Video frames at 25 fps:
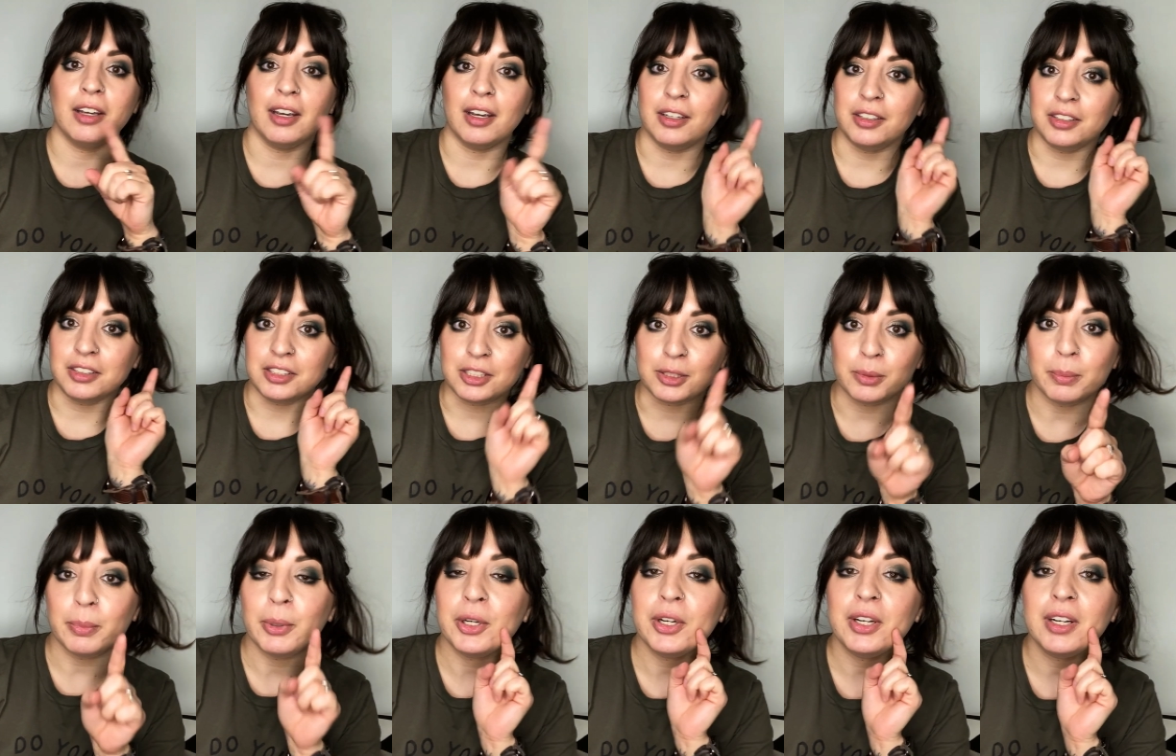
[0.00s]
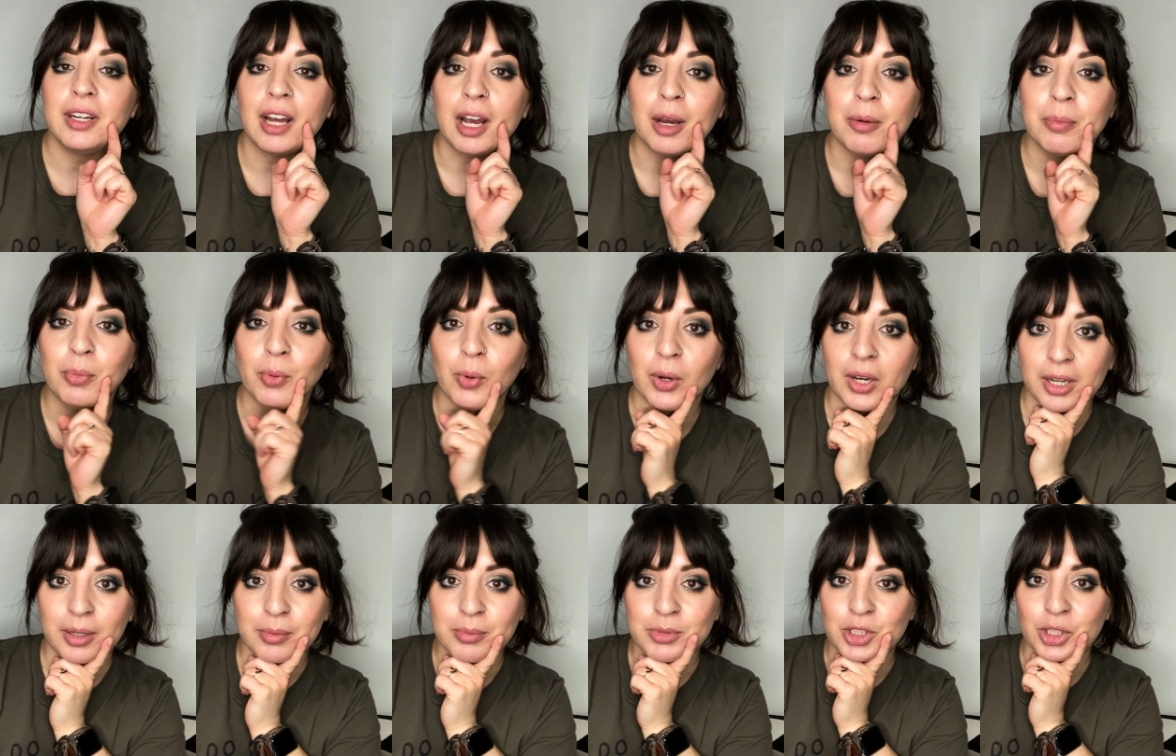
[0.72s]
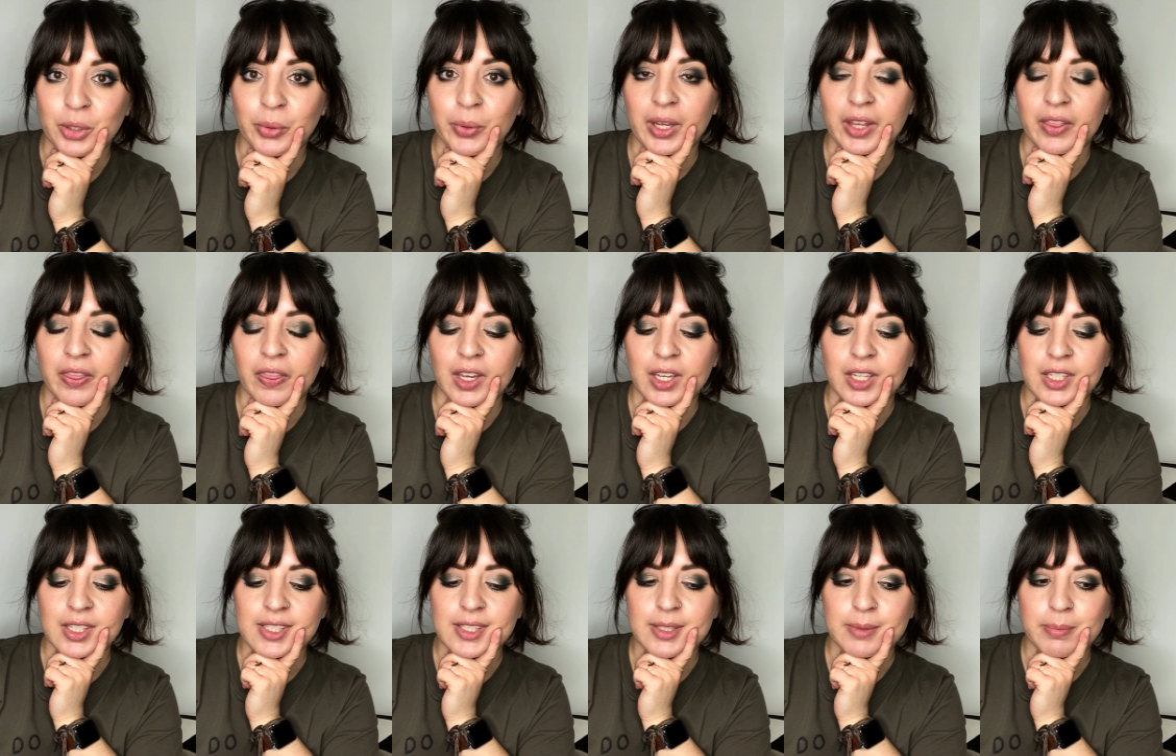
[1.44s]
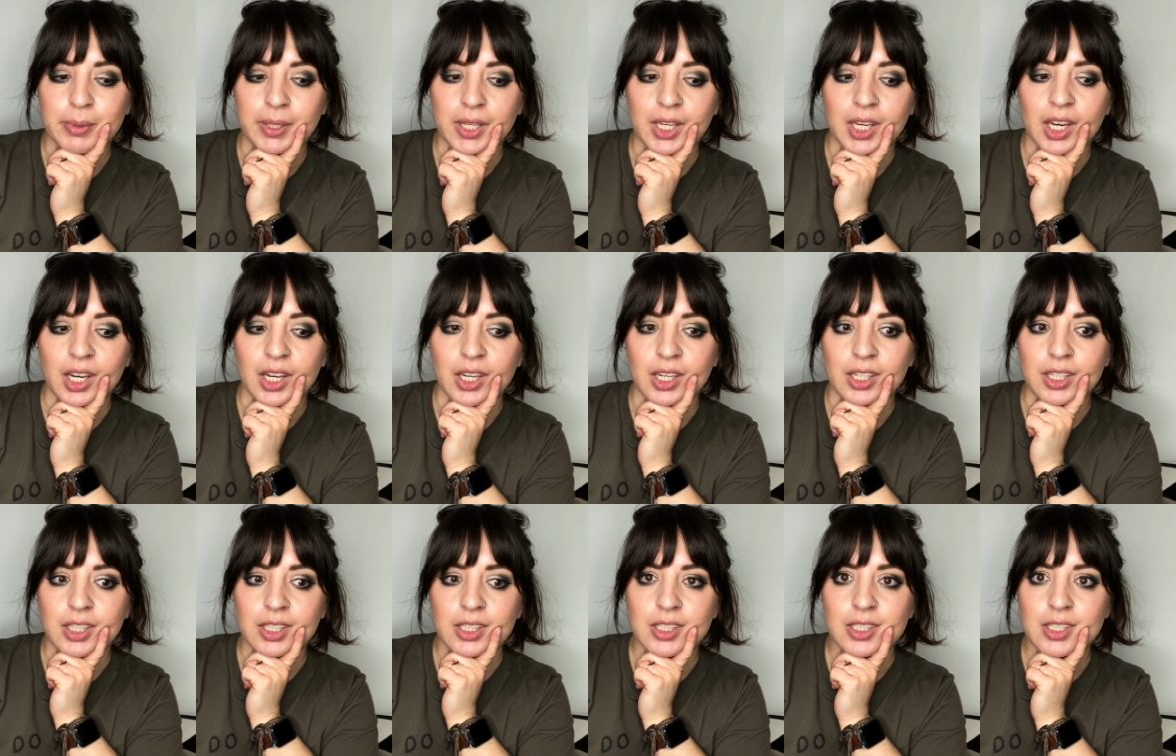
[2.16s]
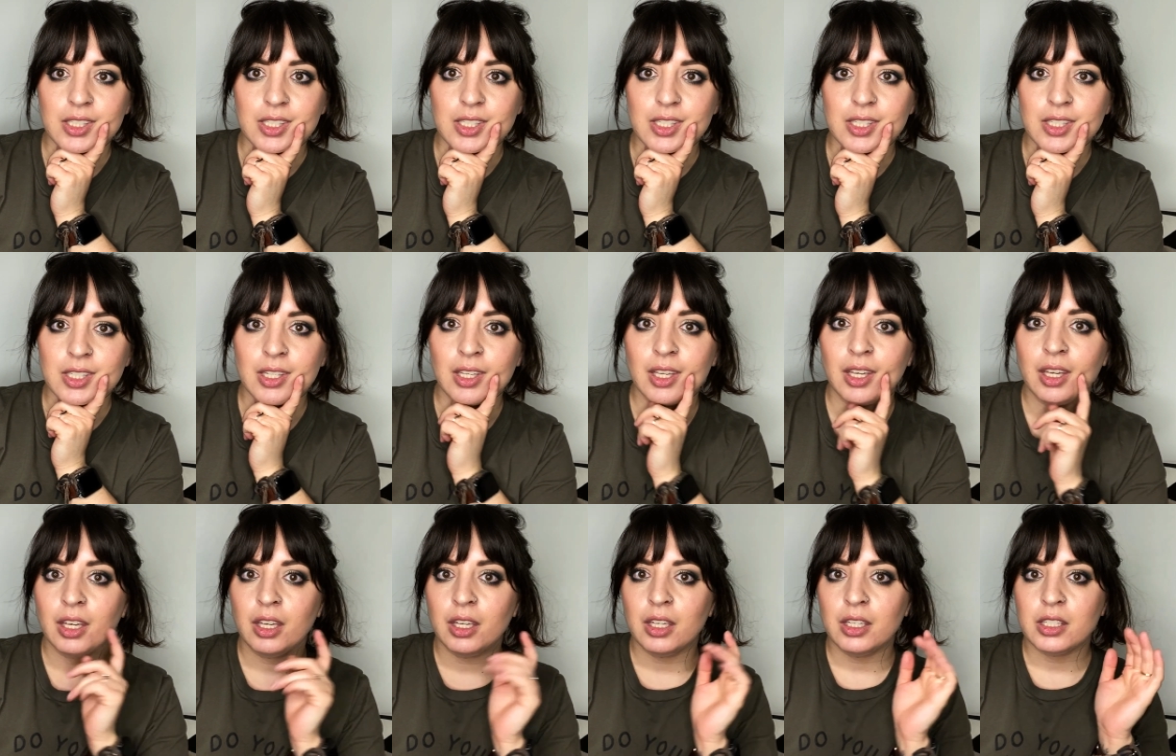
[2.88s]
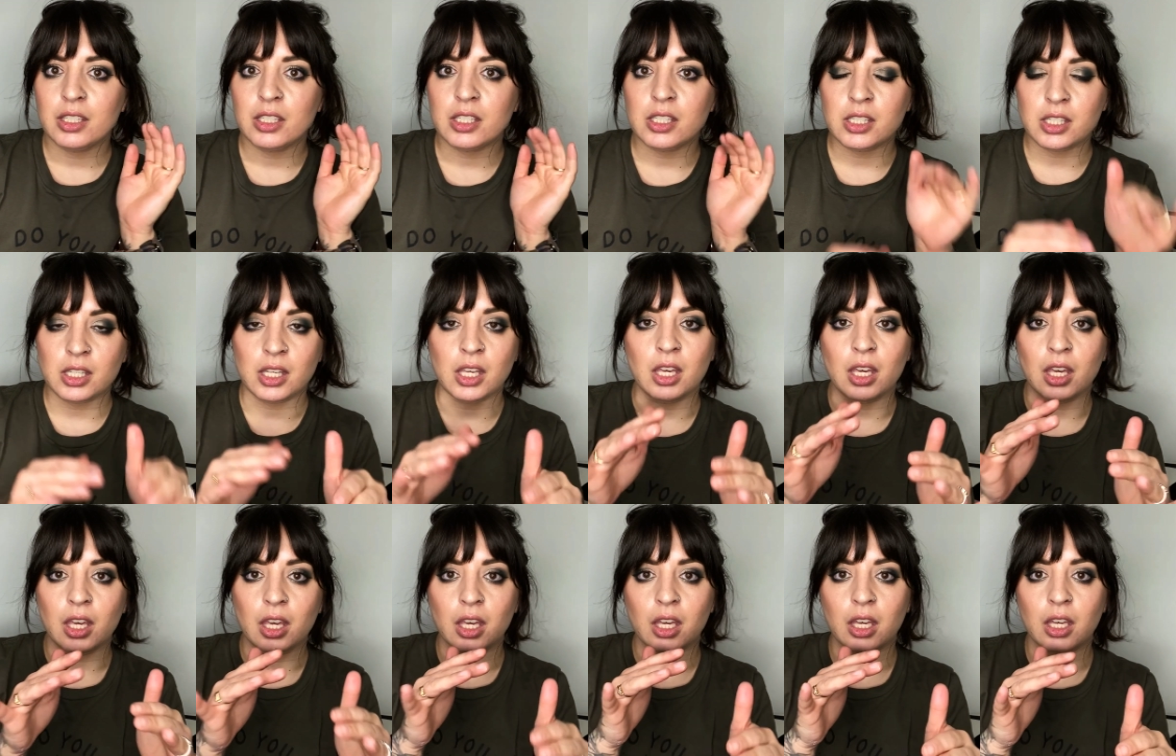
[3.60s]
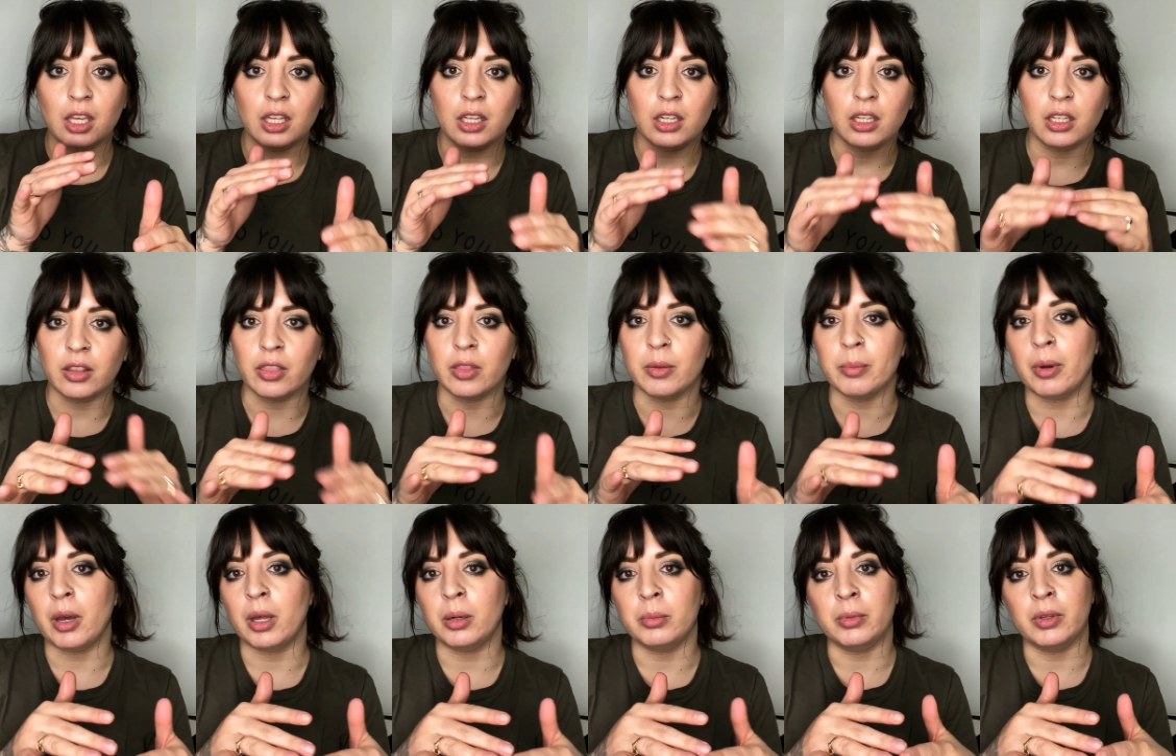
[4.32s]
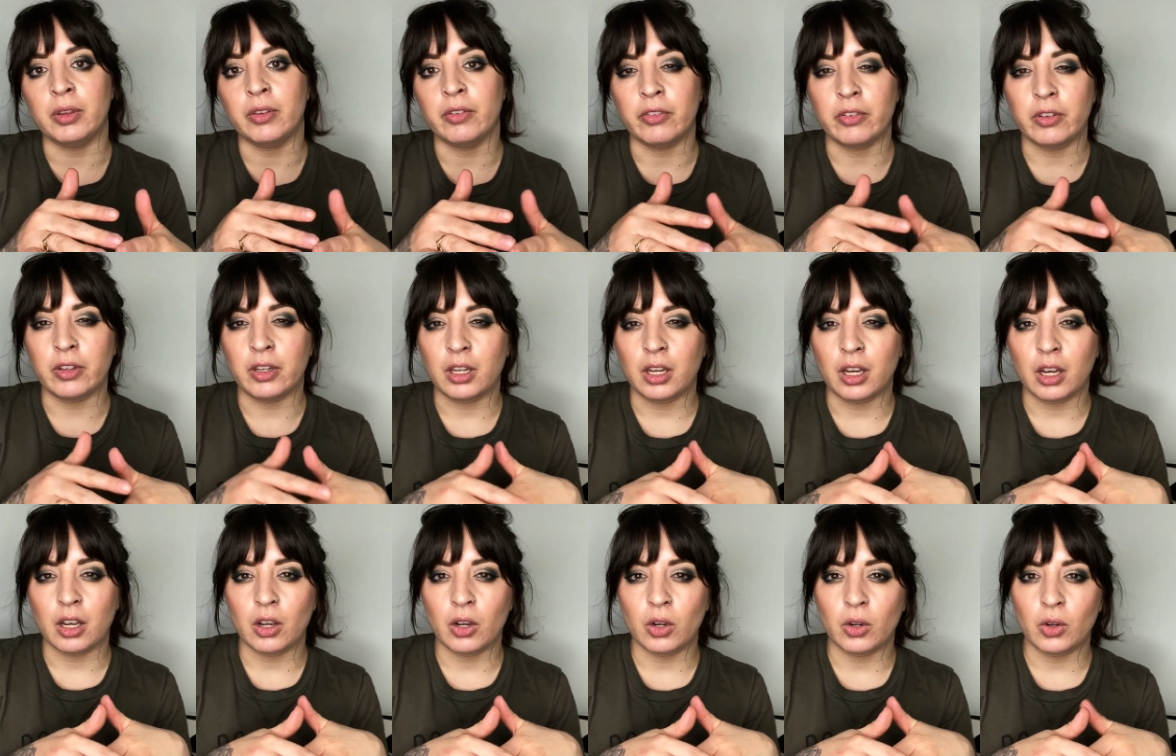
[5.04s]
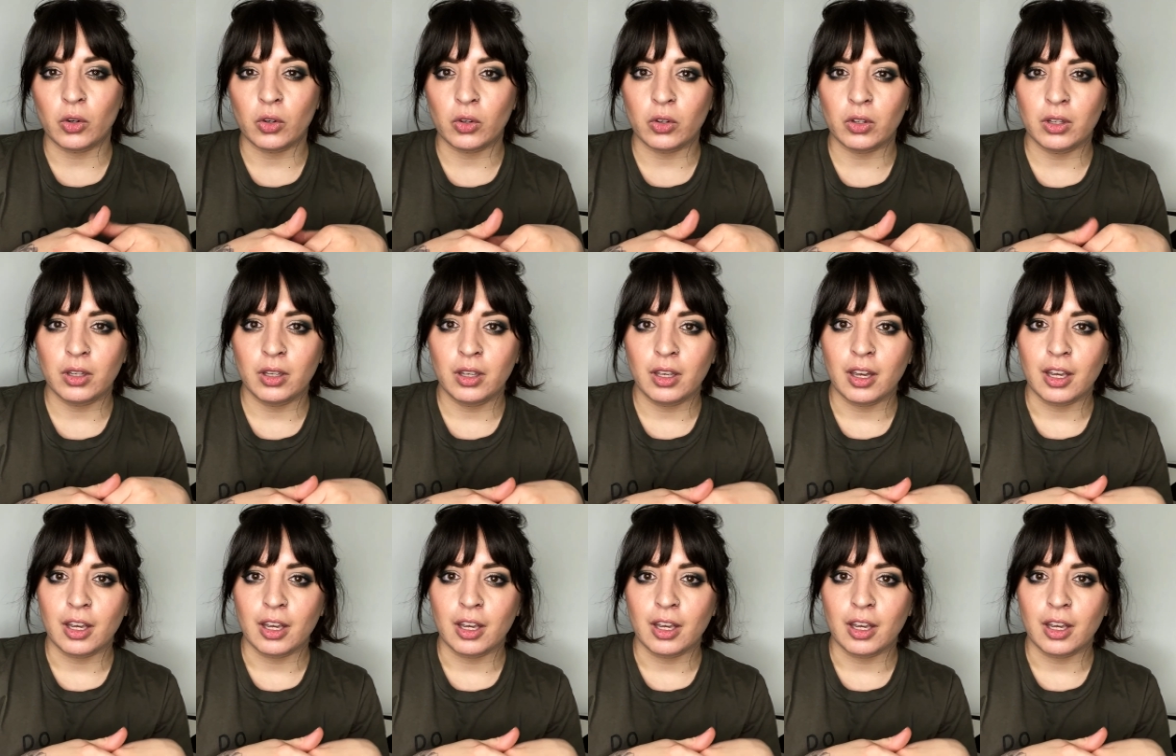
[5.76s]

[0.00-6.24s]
I need to put it up when I'm doing this because seeing it in the bottom of the video,